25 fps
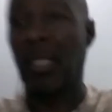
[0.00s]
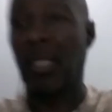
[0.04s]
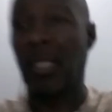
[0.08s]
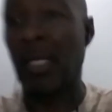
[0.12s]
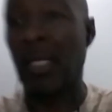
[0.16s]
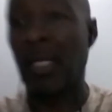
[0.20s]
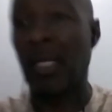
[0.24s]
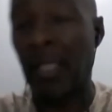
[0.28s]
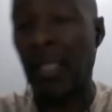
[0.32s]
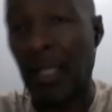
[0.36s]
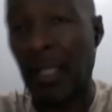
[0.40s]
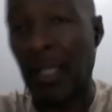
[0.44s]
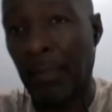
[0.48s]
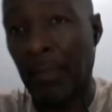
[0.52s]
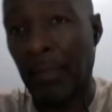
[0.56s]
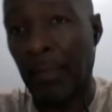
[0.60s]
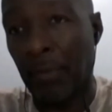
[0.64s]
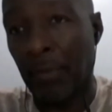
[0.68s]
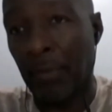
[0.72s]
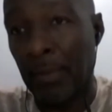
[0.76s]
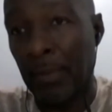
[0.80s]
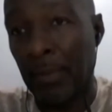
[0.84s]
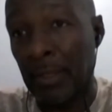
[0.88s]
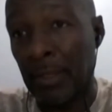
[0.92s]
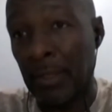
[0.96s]
and pretty
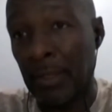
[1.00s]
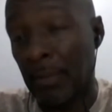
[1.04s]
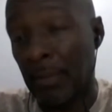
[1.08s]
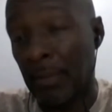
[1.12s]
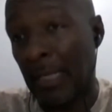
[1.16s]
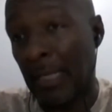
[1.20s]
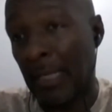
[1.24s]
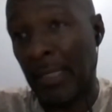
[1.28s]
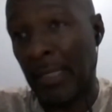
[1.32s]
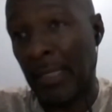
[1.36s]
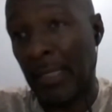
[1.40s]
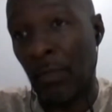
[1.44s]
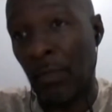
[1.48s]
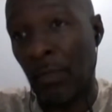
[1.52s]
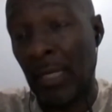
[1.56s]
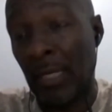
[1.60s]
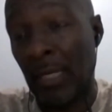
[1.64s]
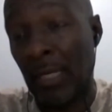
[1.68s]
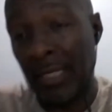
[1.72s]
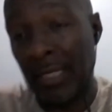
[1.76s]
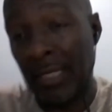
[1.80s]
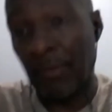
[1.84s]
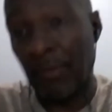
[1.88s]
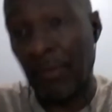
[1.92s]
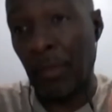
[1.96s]
much the blacks and the whites,
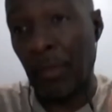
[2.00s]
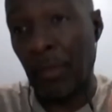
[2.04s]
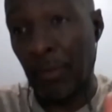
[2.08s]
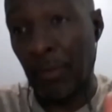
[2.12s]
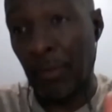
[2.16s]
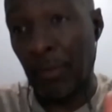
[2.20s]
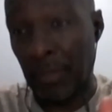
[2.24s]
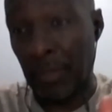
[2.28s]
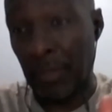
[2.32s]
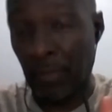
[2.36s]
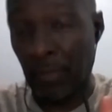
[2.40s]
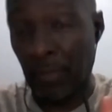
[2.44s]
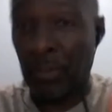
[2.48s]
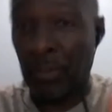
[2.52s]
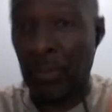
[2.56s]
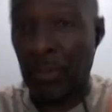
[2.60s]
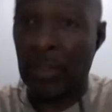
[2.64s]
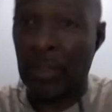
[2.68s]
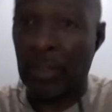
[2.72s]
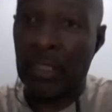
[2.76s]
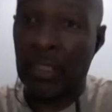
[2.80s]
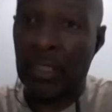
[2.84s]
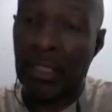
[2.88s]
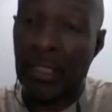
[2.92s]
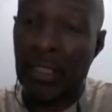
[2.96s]
even though it was
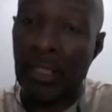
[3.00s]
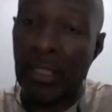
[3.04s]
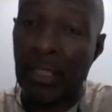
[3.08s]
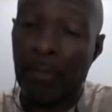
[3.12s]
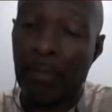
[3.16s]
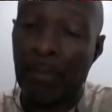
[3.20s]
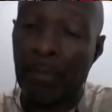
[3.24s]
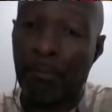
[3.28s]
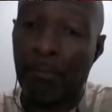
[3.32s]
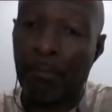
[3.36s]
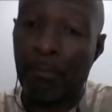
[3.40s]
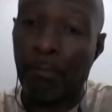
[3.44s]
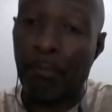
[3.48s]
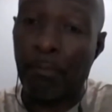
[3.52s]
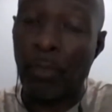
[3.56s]
what